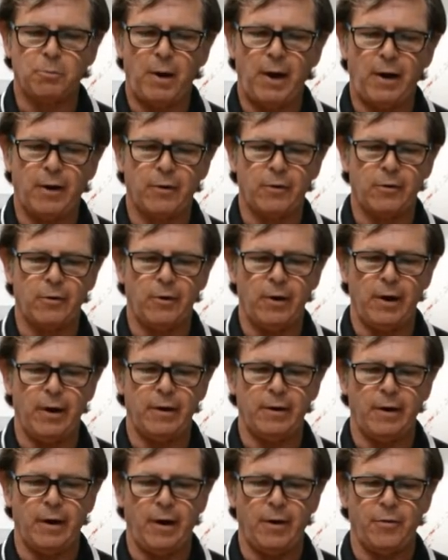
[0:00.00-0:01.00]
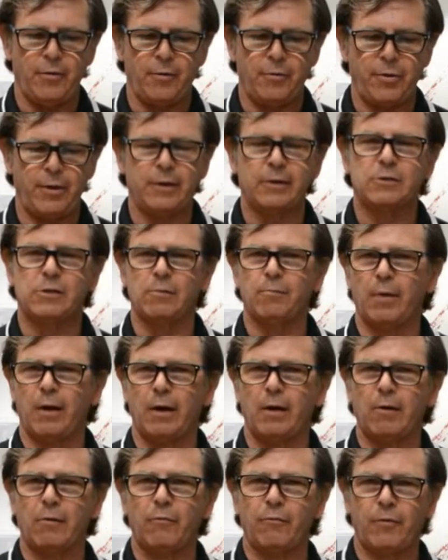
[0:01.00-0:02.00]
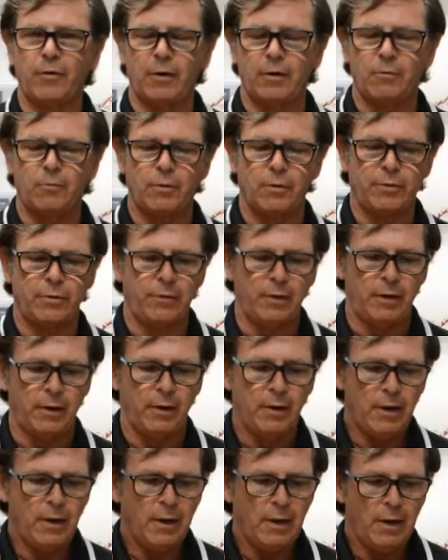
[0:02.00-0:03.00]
powder and other things that may interfere with the